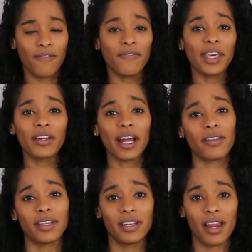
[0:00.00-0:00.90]
figure
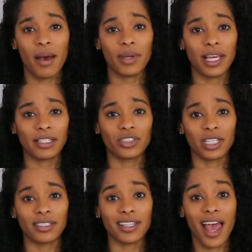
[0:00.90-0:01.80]
out the
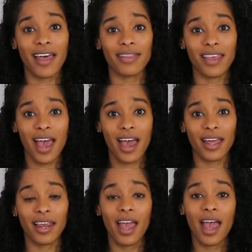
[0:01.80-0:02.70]
denominations, and
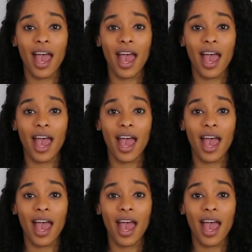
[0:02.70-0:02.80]
then